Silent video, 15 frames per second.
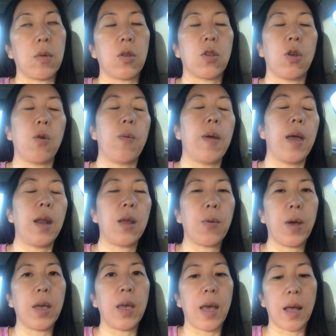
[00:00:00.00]
So
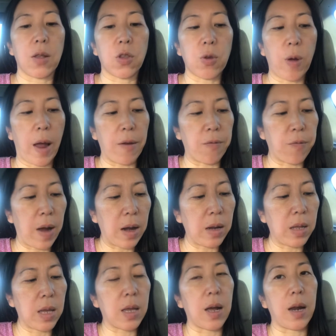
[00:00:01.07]
anyway, yeah, so I
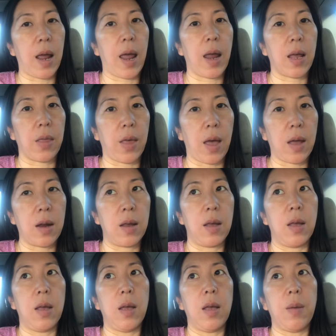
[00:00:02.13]
finally got a hang of that,
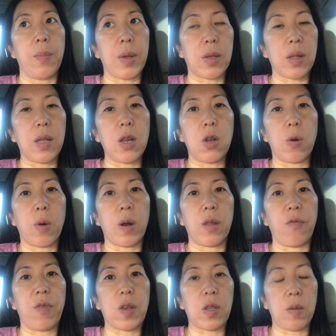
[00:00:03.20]
basically knowing how to
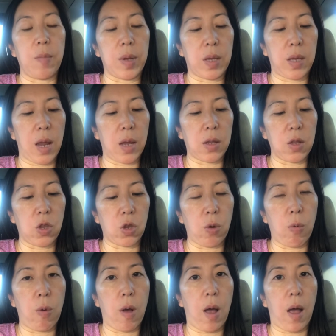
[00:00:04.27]
fix the mistakes, and
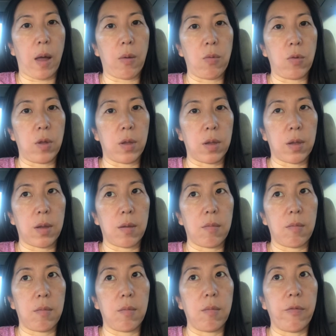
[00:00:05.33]
so I was
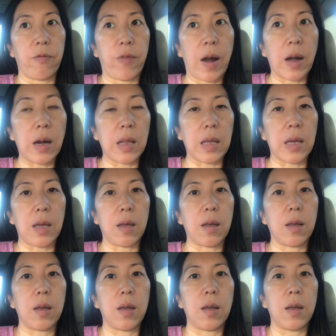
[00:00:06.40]
finally,
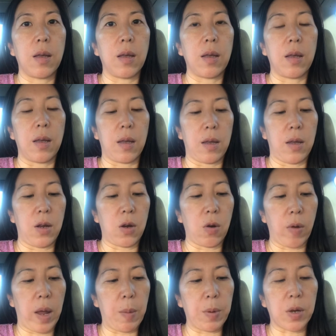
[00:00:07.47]

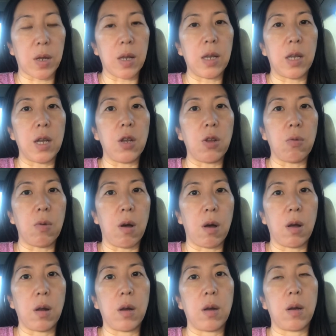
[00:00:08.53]
able to continue on